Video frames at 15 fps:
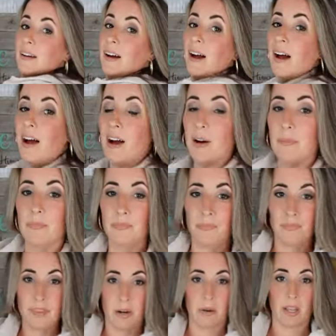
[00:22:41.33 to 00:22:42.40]
Um,
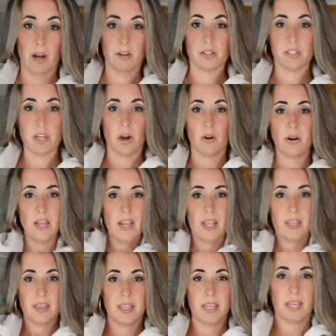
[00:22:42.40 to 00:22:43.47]
there we go. So
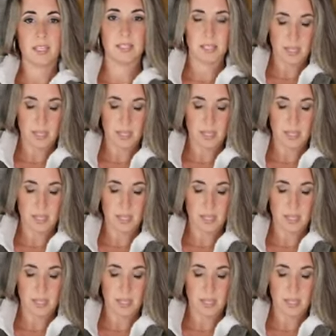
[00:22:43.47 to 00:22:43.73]
this